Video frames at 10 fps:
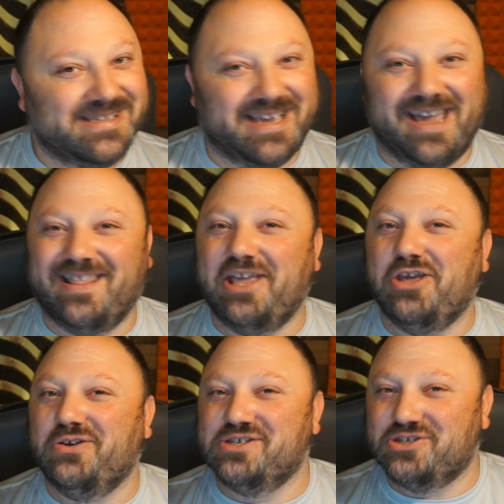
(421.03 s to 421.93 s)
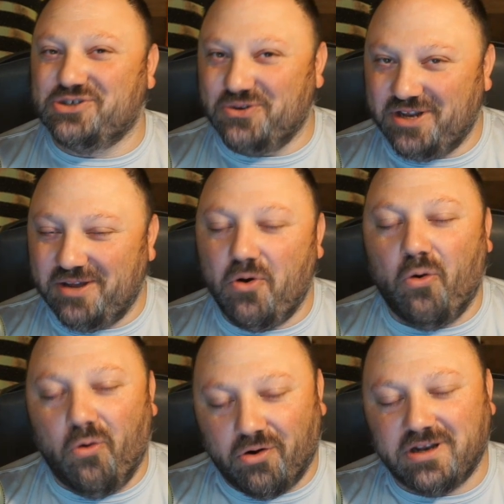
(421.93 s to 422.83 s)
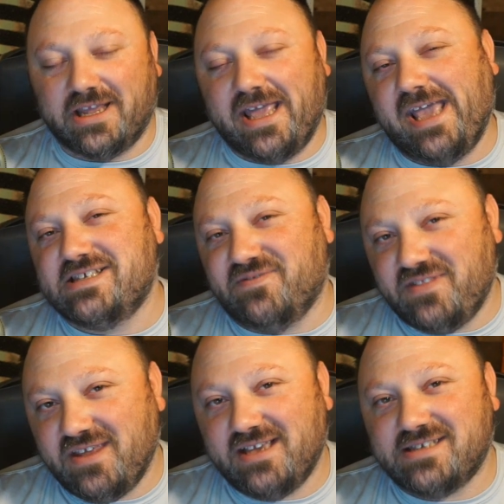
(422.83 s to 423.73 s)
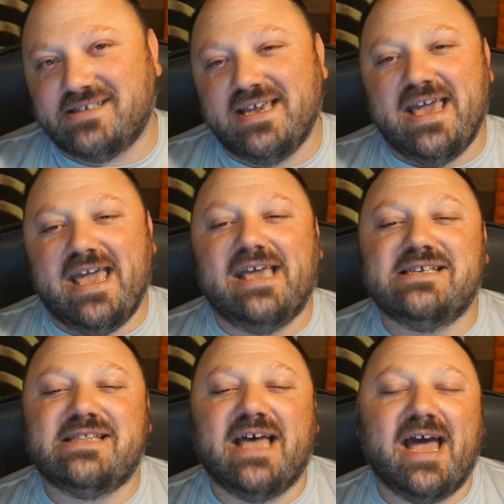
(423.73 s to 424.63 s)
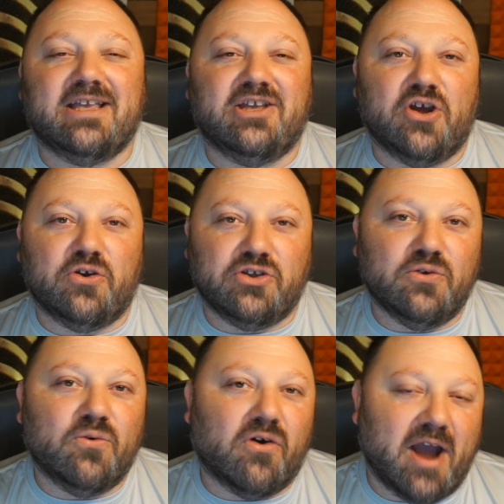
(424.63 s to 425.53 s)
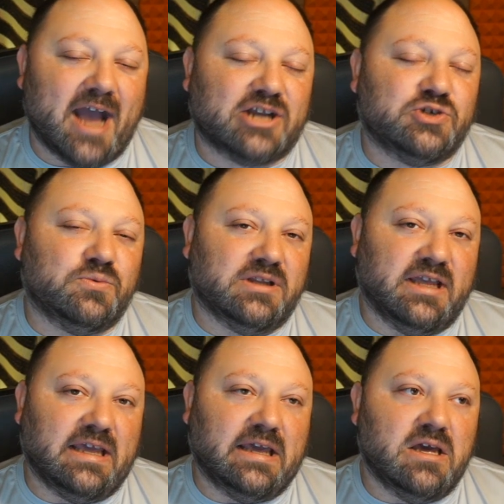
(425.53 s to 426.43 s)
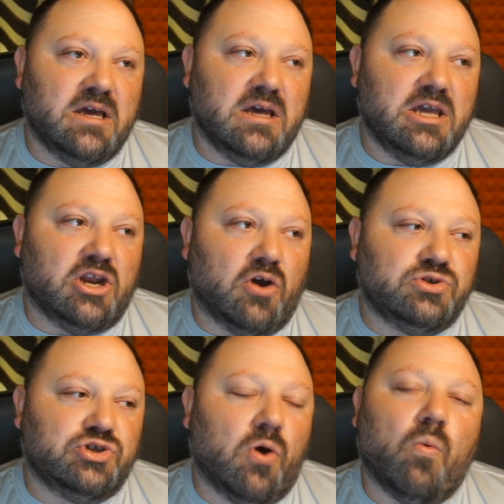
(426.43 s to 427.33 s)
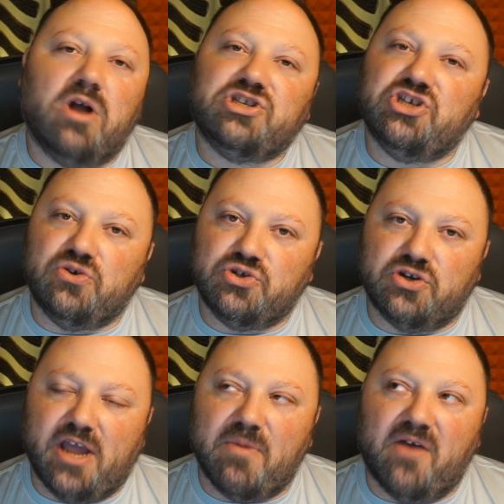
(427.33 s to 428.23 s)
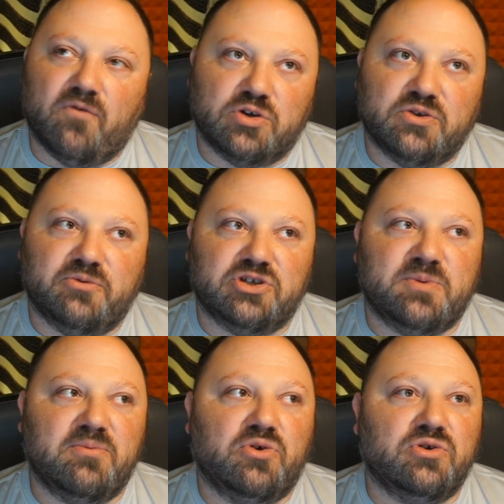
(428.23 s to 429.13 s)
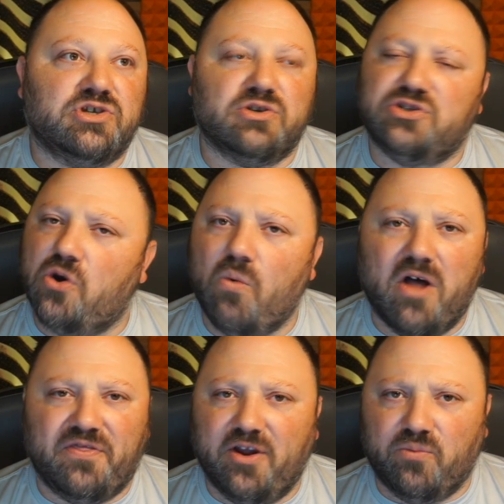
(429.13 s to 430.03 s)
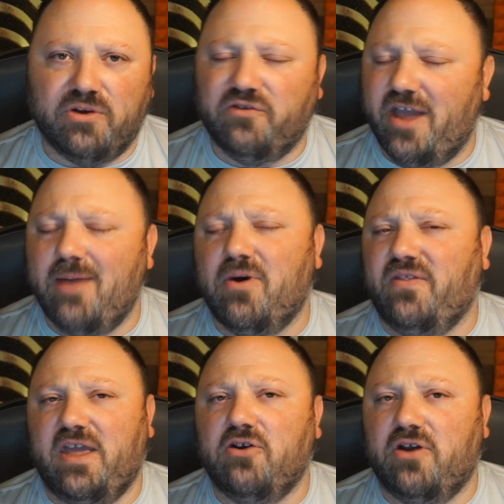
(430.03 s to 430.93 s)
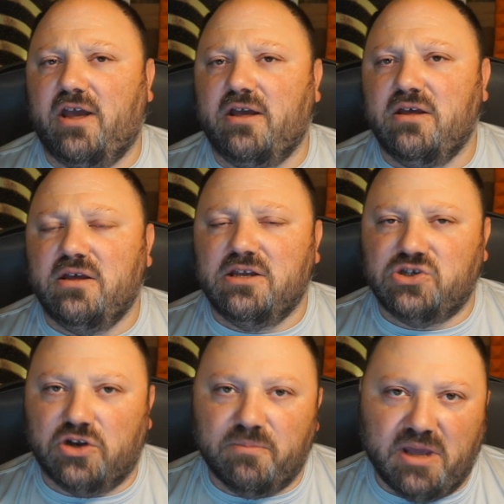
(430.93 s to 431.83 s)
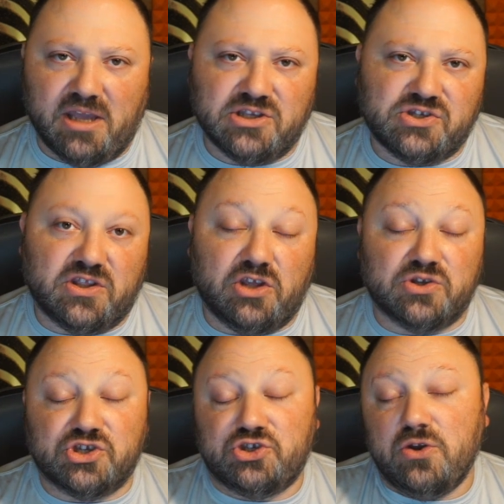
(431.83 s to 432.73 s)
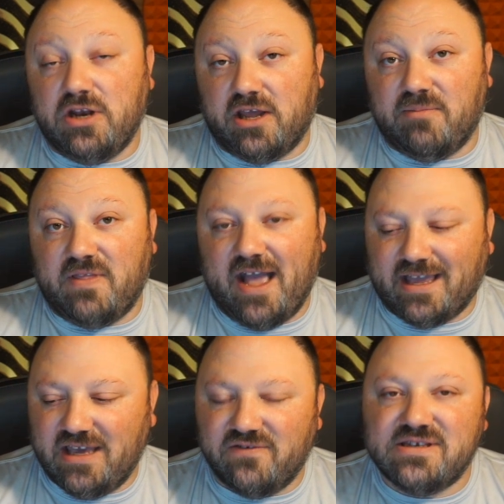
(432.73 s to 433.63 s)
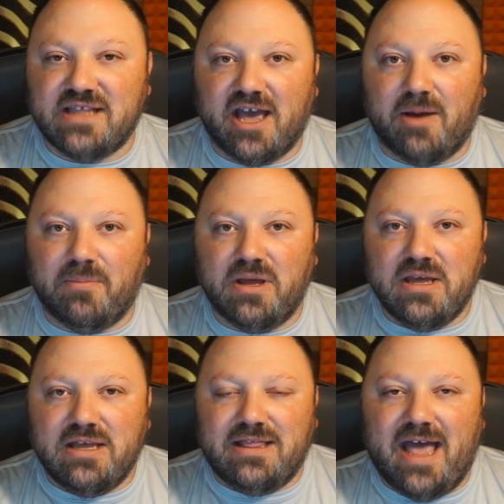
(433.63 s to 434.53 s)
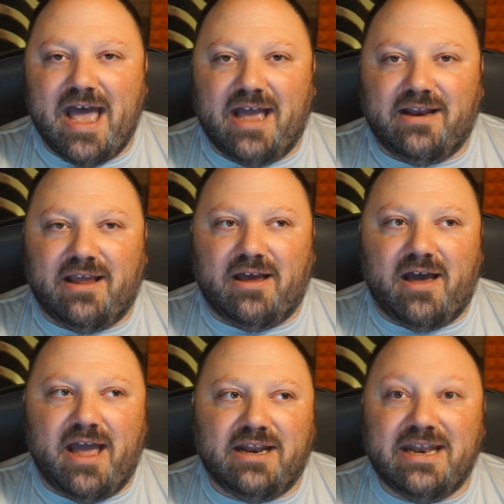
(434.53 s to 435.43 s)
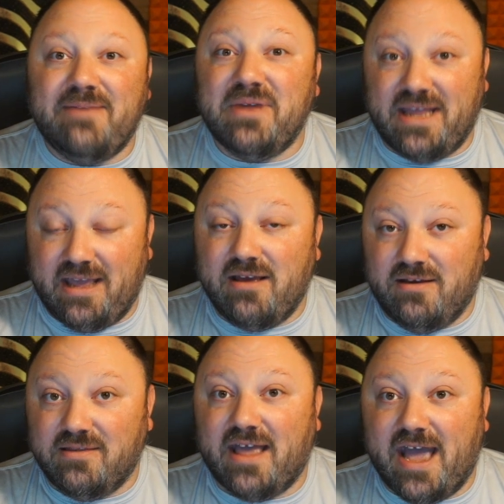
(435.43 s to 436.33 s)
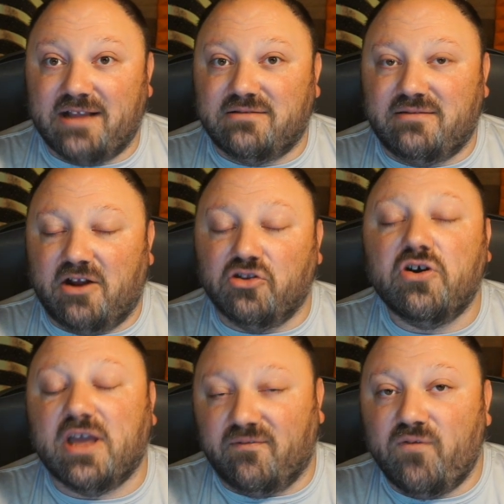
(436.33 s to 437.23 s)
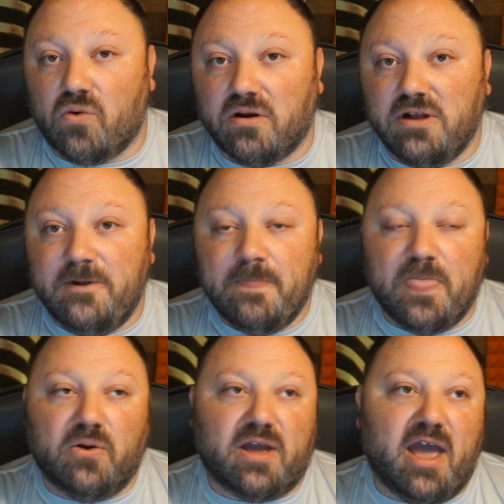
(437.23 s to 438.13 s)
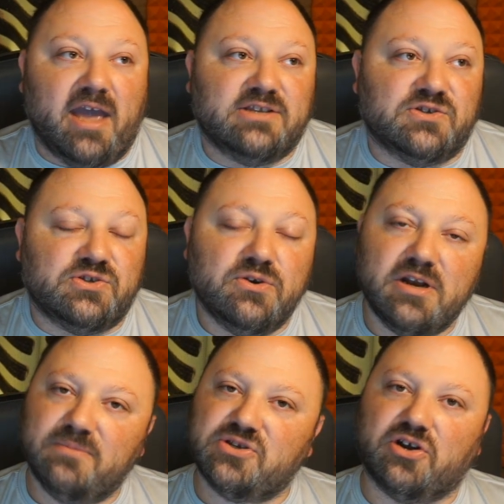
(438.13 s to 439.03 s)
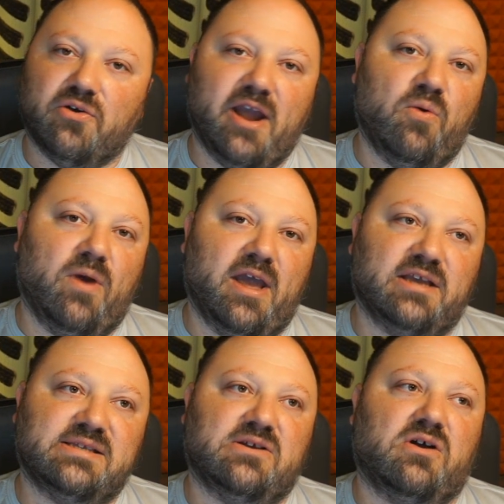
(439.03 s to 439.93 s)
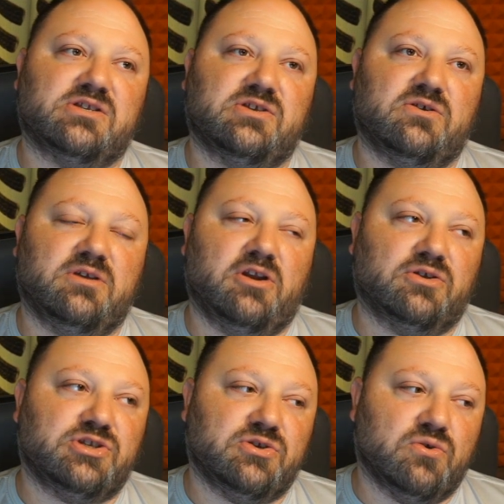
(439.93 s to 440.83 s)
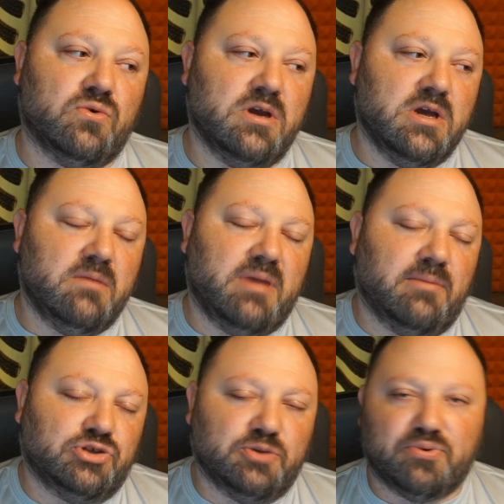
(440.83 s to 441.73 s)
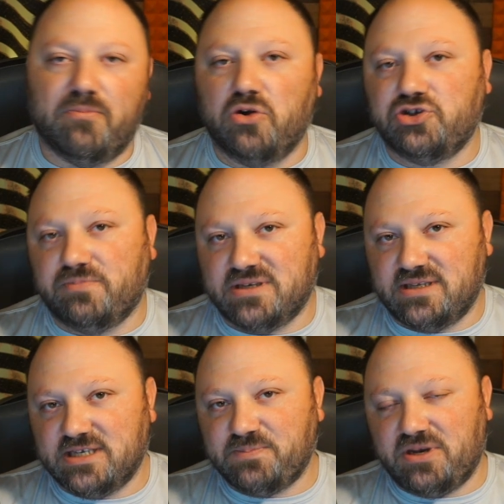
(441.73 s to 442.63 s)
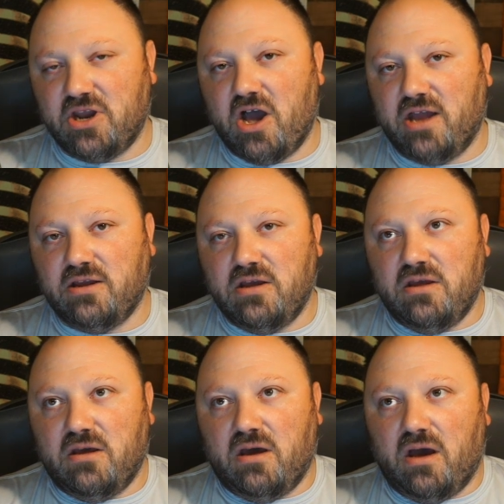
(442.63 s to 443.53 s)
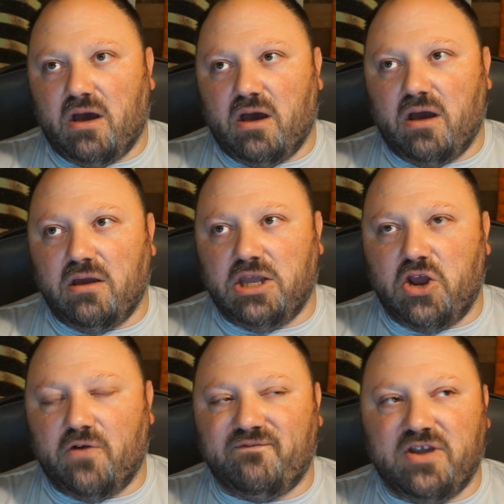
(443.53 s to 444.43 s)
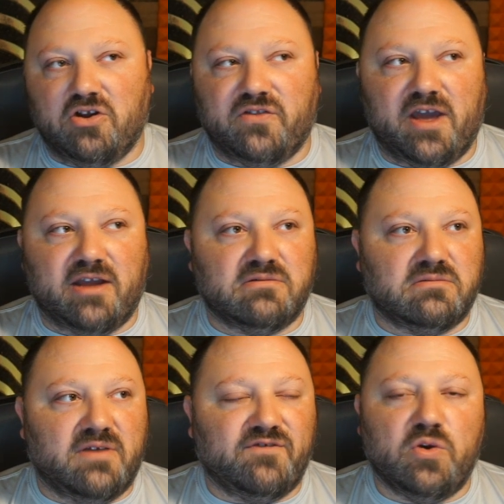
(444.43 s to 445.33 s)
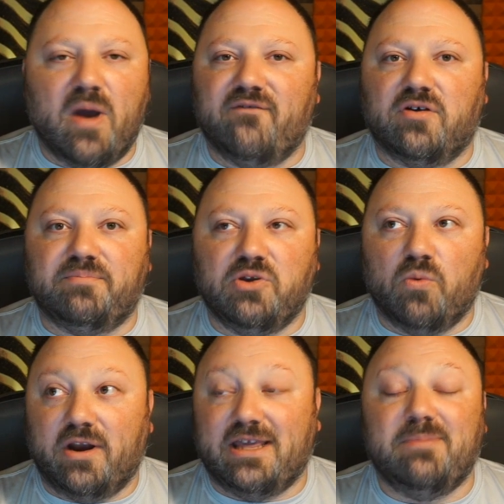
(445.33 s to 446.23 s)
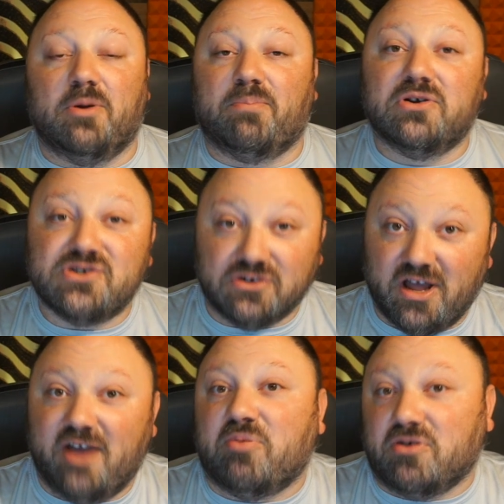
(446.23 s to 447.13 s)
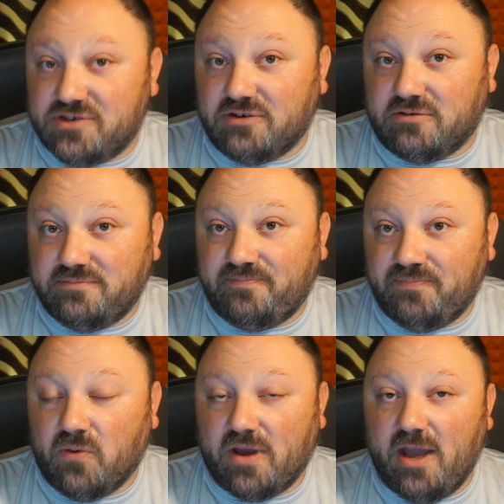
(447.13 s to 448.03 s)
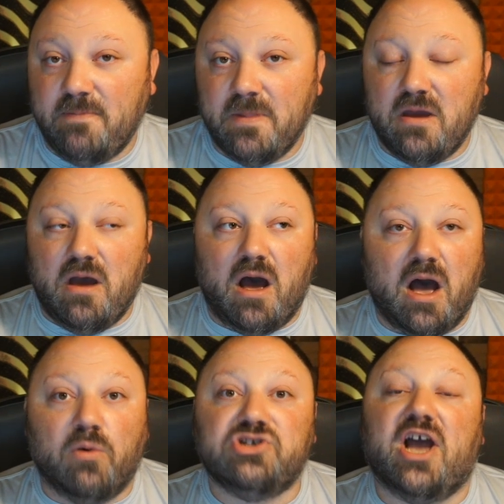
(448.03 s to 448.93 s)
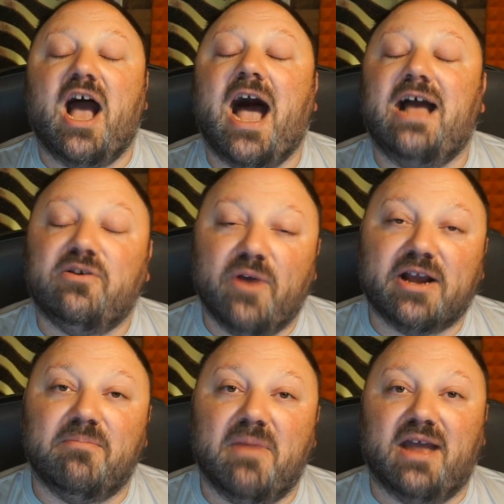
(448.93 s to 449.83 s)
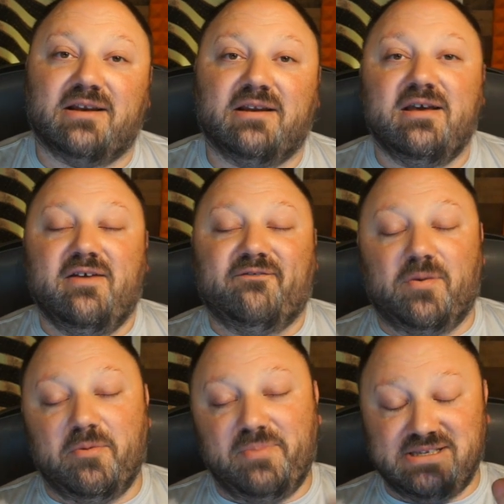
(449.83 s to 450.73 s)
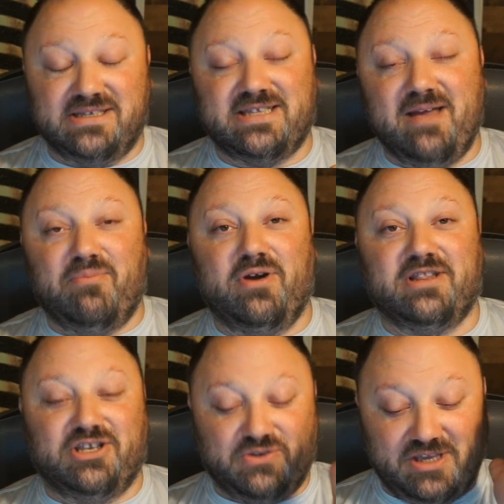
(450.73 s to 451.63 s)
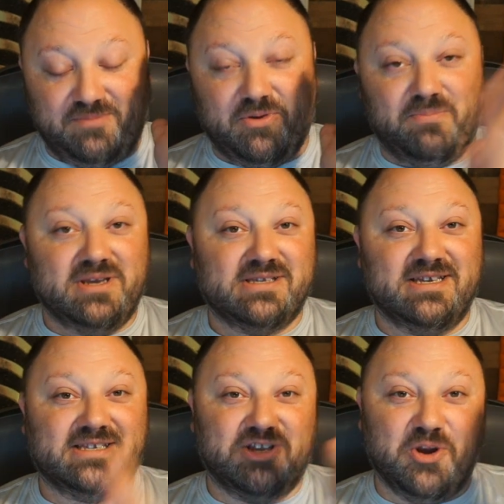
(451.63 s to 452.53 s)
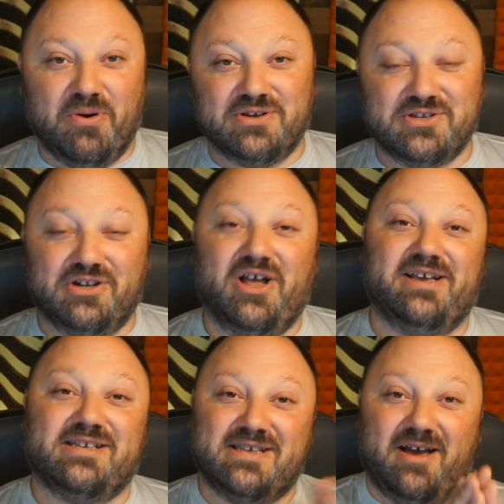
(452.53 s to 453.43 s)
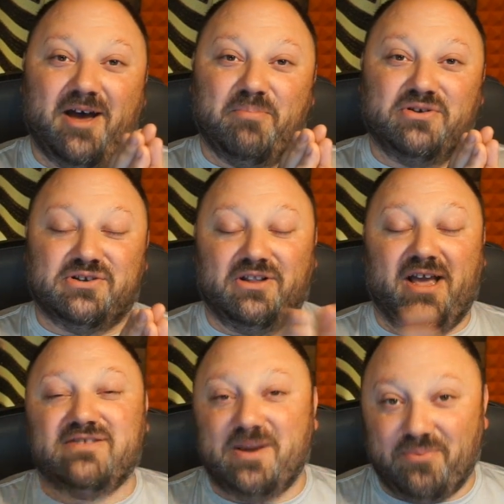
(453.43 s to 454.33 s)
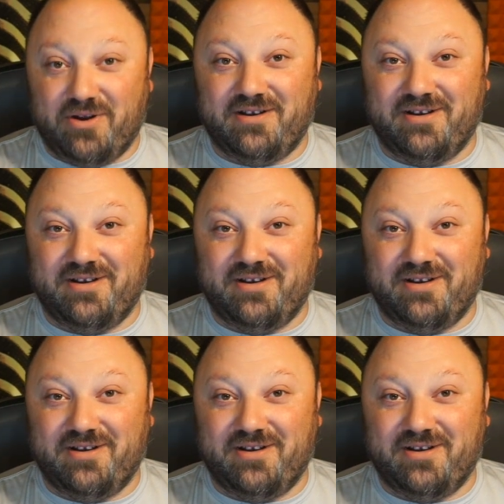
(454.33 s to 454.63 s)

and they use a pseudonym or in the case of this is that you know you are actually you know don't want to use your name i've worked with a bunch of people who just don't want their real name on the internet do you know what i mean so they use a pseudonym and that gives them that uh, anonymity that they're looking for okay so pseudonyms are great ways also you know to be able to promote your business but not uh, you know fear that if you have a you want to keep your personal life personal okay? Uh, which I highly recommend from a business standpoint that you keep your business and your personal life, uh, personal life separate.